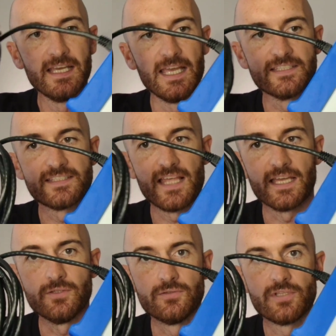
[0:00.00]
is that
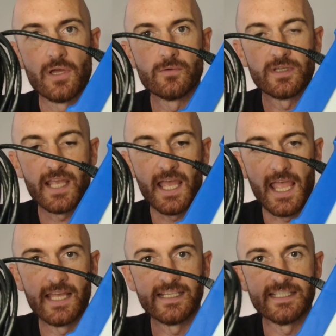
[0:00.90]
you don't get
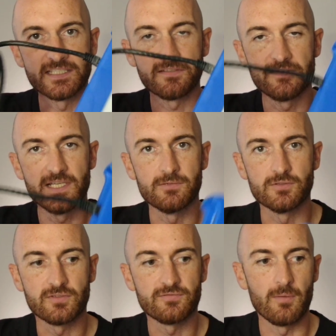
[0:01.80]
any
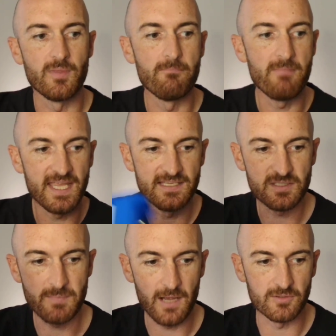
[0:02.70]
interference from the mains
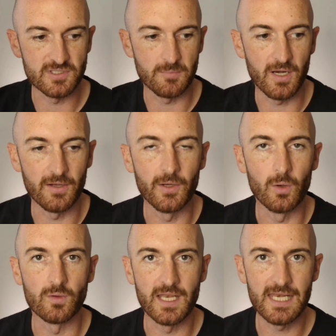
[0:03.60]
power supply
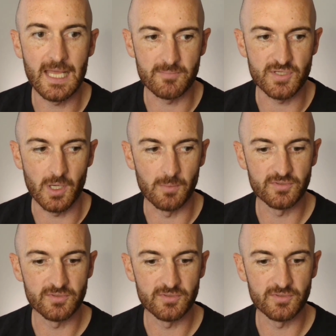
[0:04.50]
or the laptop.